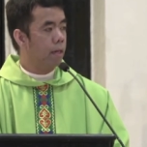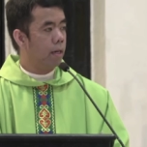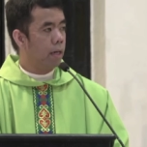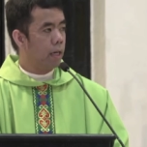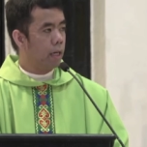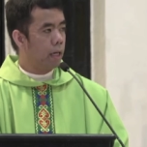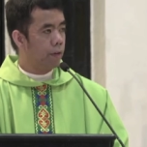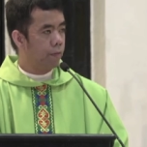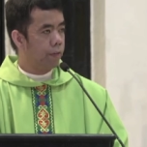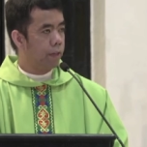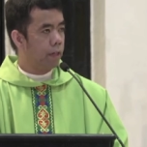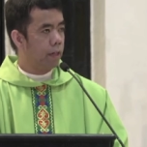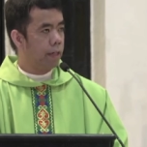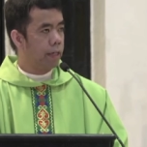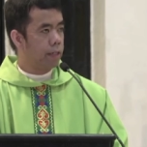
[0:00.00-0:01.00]
If
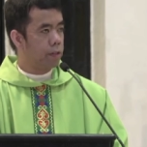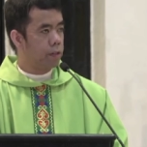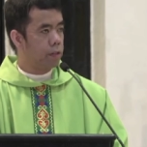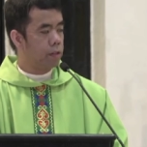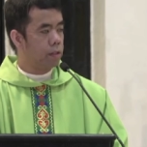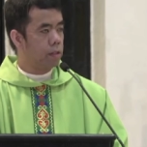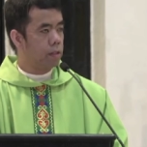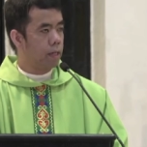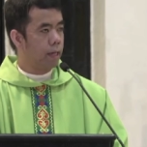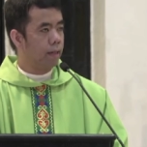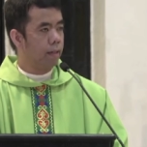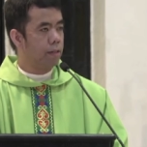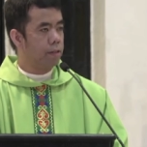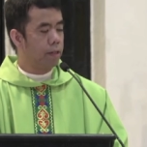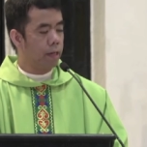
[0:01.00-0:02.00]
there is L
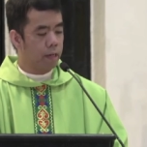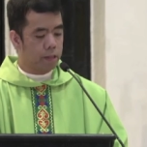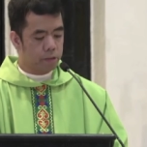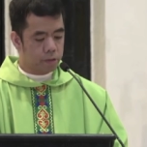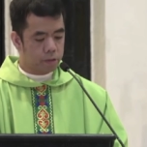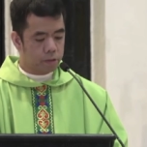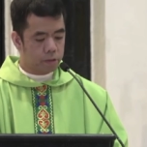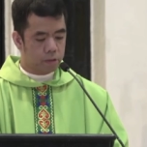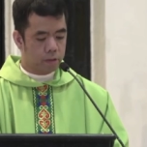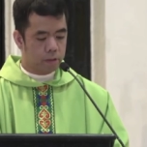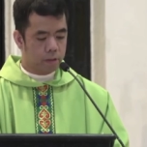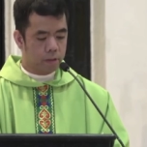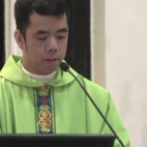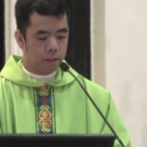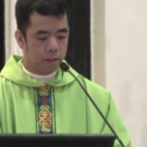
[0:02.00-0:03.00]
S S,
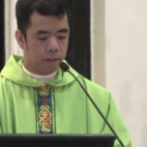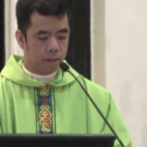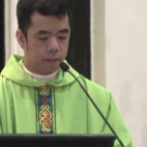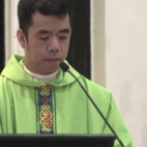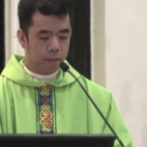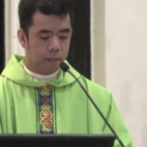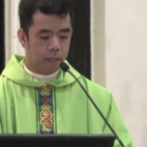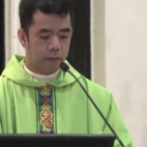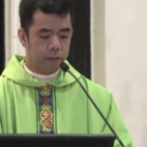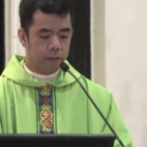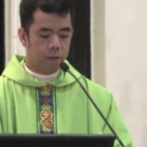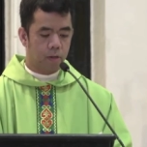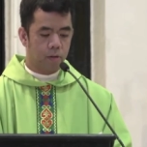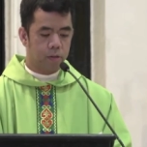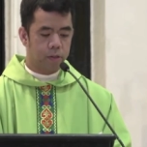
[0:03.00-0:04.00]
there is
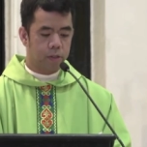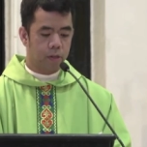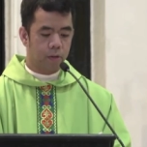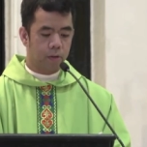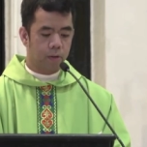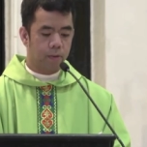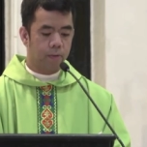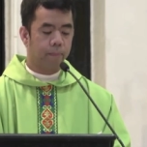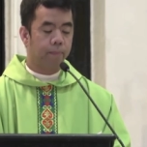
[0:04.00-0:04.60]
also